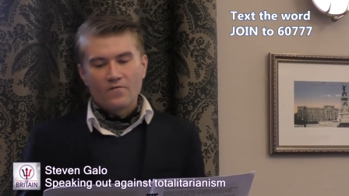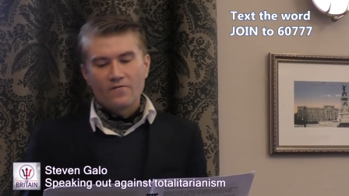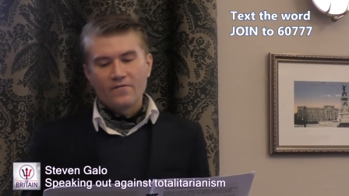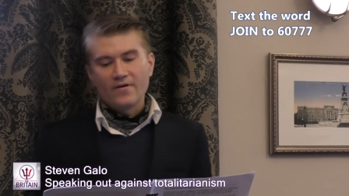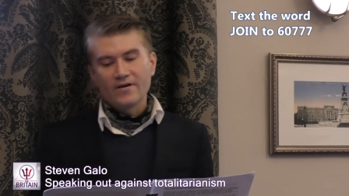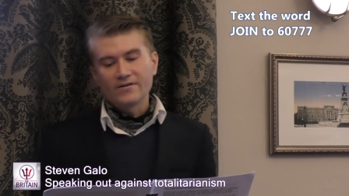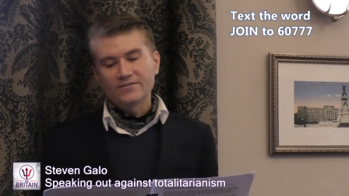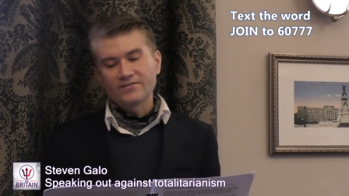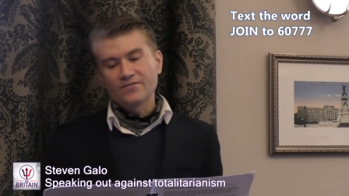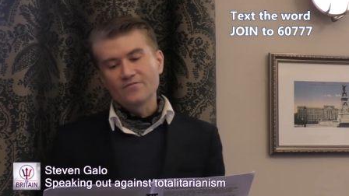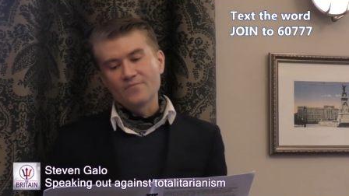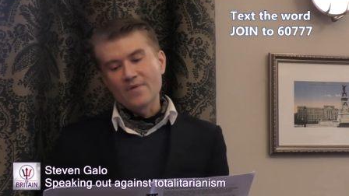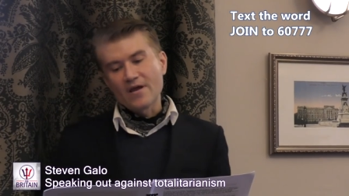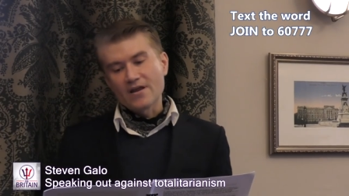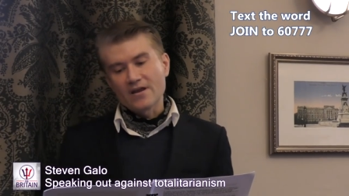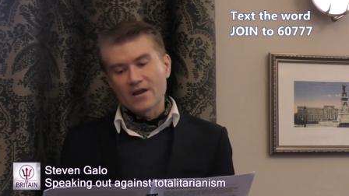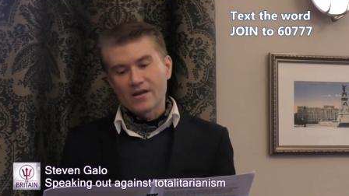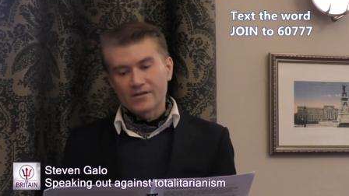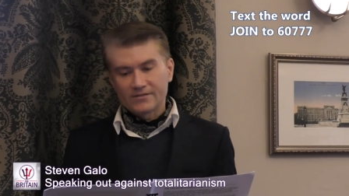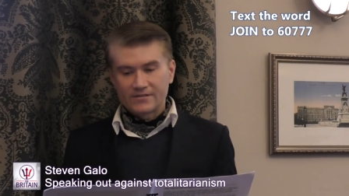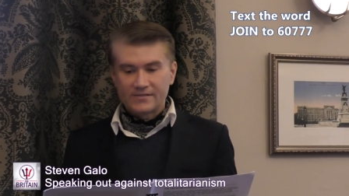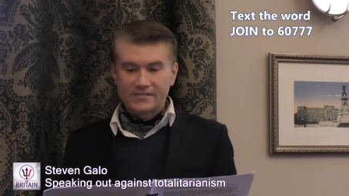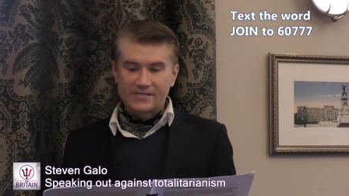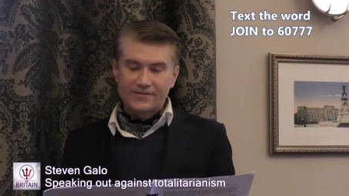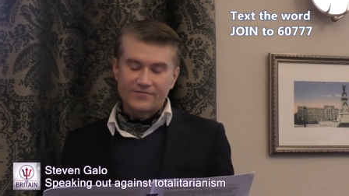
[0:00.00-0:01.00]
1st of May
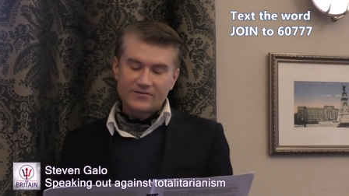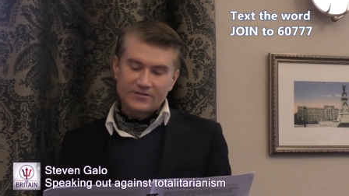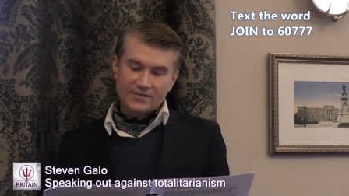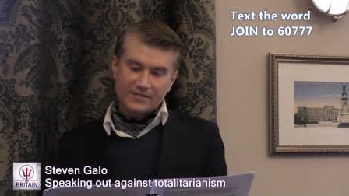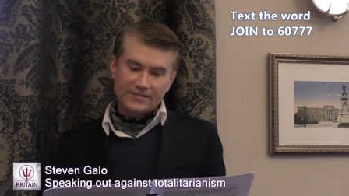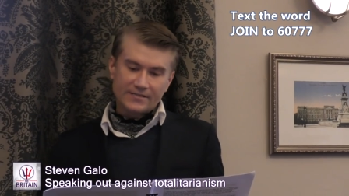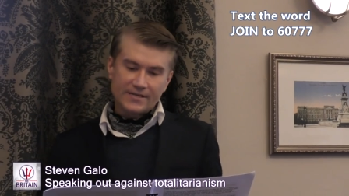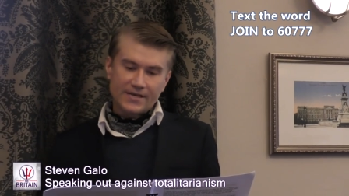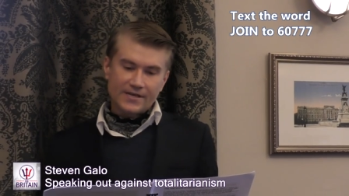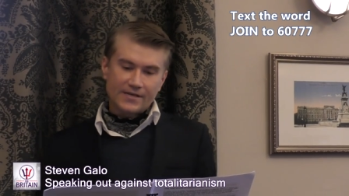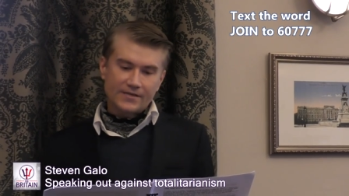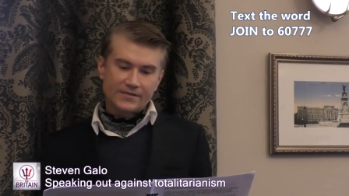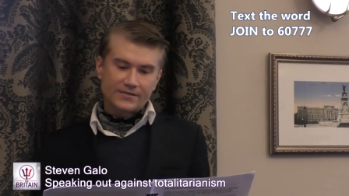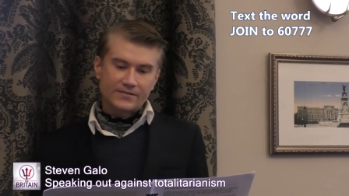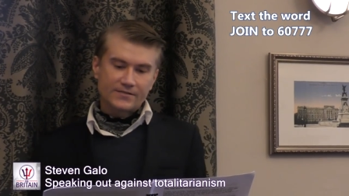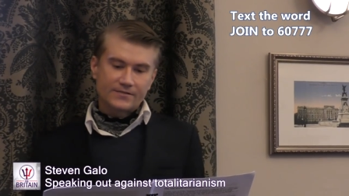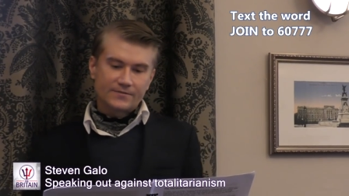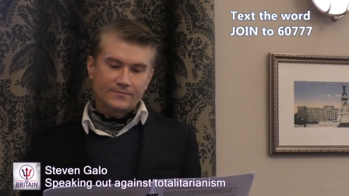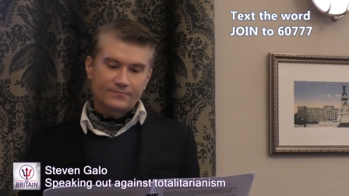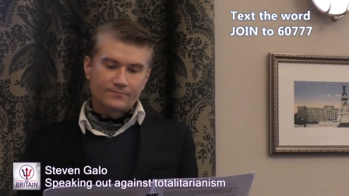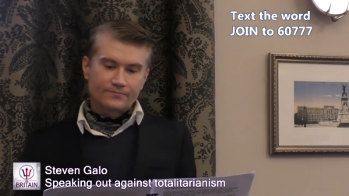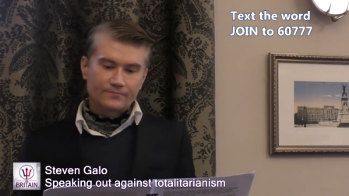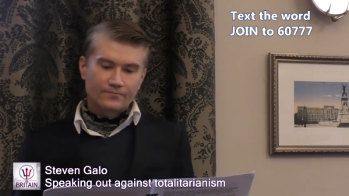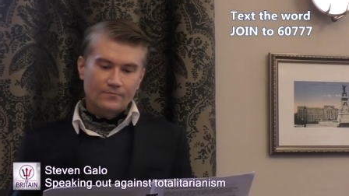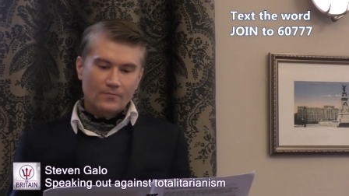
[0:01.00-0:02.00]

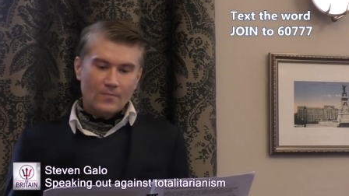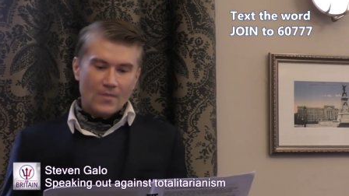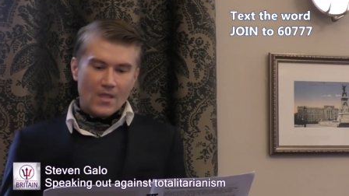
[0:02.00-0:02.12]
1976.